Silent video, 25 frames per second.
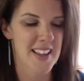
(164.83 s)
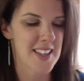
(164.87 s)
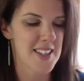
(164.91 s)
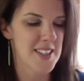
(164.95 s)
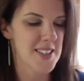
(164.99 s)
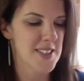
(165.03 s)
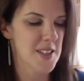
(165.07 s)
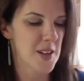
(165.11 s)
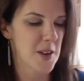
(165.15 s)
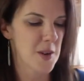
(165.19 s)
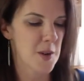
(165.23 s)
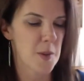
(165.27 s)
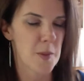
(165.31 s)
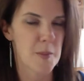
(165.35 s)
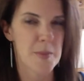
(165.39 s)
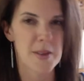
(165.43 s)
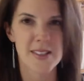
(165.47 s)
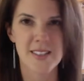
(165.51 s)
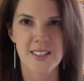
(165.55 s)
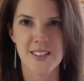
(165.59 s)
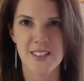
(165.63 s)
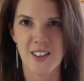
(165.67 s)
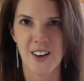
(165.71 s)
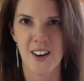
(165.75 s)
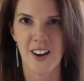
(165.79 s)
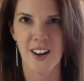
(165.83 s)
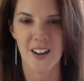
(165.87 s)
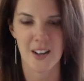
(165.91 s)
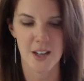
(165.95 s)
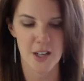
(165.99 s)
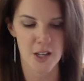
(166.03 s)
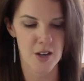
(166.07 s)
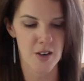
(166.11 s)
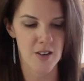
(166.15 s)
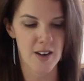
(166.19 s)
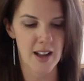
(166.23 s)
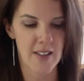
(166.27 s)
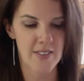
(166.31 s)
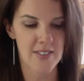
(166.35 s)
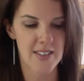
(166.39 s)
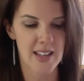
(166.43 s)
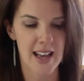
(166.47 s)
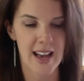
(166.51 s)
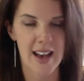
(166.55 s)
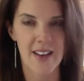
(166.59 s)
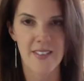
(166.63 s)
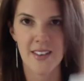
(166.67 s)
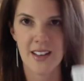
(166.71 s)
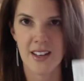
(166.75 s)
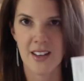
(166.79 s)
So business card, you don't have to
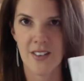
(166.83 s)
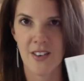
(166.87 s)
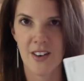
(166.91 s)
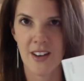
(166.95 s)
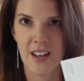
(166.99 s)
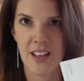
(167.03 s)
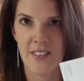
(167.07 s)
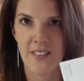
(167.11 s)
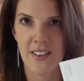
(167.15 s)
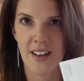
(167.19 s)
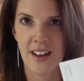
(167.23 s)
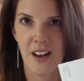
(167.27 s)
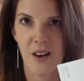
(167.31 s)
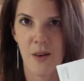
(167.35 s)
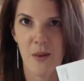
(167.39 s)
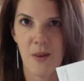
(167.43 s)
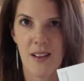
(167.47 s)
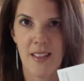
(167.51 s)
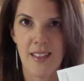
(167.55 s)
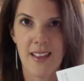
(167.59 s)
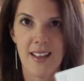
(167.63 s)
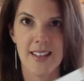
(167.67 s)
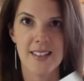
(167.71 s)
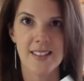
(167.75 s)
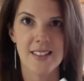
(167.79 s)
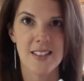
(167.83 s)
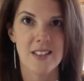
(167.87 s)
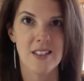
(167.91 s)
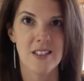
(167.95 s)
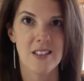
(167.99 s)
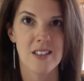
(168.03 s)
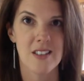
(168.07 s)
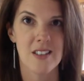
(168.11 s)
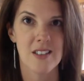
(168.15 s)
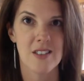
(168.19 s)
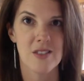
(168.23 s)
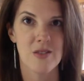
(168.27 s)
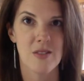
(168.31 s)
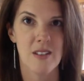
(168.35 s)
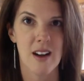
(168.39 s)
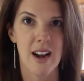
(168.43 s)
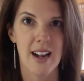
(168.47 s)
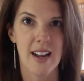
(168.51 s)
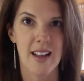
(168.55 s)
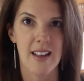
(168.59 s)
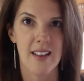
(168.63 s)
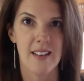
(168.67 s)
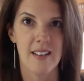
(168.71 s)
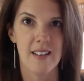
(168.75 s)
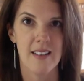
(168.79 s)
have it if you're giving out one of these, because you can just write
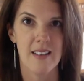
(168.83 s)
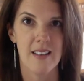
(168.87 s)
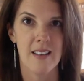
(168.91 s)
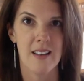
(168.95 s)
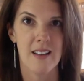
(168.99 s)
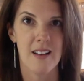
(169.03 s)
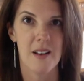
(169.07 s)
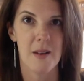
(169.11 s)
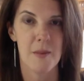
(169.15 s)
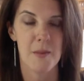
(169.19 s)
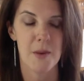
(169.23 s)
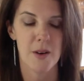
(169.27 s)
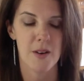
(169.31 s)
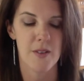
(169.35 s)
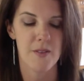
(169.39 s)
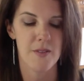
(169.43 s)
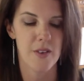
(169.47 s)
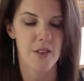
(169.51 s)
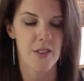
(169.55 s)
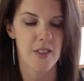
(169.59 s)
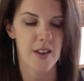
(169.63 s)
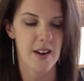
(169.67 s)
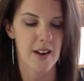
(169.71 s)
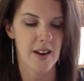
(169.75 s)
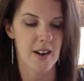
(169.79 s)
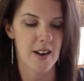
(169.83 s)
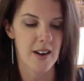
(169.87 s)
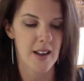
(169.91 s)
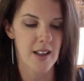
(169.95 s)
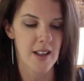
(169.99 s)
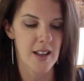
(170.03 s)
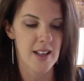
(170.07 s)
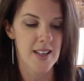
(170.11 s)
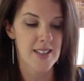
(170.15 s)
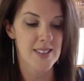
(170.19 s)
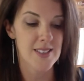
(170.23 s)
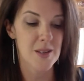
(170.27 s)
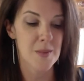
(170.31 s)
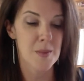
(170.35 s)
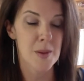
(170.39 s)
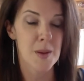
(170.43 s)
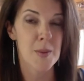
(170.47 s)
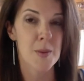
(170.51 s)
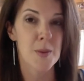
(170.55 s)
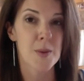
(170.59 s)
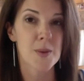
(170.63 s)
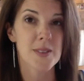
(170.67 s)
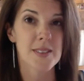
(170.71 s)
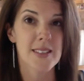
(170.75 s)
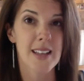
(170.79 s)
it, your info there. Some
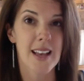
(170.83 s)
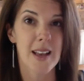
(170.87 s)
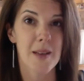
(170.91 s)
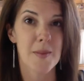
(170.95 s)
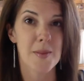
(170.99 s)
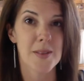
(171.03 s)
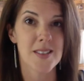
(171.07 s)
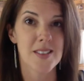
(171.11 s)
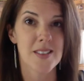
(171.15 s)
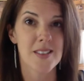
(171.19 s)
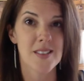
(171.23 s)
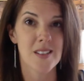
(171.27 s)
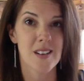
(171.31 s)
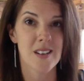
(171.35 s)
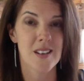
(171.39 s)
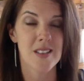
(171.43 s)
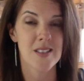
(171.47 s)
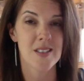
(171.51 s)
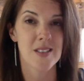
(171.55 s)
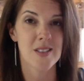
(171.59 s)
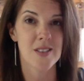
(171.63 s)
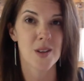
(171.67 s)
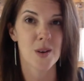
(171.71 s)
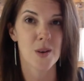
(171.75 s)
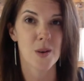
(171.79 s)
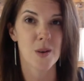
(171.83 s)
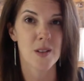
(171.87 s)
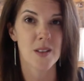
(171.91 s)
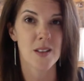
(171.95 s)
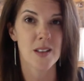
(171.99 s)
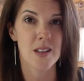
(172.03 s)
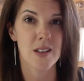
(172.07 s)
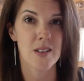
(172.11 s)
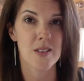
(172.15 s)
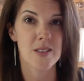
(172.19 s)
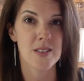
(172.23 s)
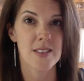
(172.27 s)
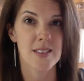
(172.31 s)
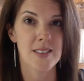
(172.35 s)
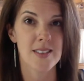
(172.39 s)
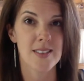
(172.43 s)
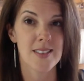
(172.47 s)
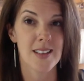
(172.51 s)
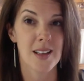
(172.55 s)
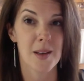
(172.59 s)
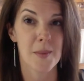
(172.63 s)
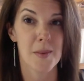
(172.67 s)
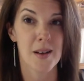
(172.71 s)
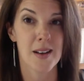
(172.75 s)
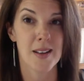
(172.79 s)
people will say business cards are totally useless,
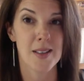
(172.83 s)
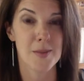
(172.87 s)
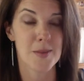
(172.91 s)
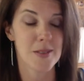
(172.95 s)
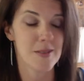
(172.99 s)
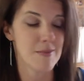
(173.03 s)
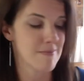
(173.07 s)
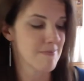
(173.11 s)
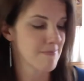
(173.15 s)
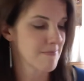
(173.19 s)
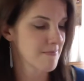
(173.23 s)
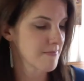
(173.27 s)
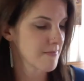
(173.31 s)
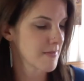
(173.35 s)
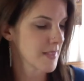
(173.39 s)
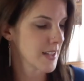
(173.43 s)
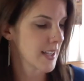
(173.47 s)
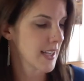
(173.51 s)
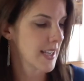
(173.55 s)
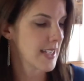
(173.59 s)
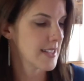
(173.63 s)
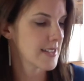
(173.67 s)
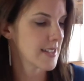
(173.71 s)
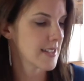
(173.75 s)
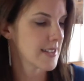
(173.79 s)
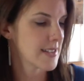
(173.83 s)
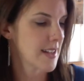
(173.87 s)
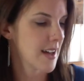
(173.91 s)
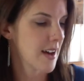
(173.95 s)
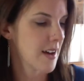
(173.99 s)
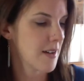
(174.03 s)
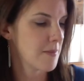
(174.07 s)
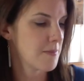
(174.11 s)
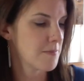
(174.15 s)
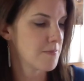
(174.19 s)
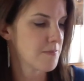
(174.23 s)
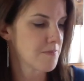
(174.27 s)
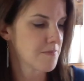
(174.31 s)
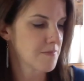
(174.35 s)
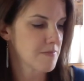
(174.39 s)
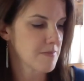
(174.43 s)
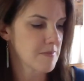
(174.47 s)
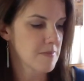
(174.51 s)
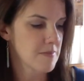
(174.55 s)
like my husband. He says that.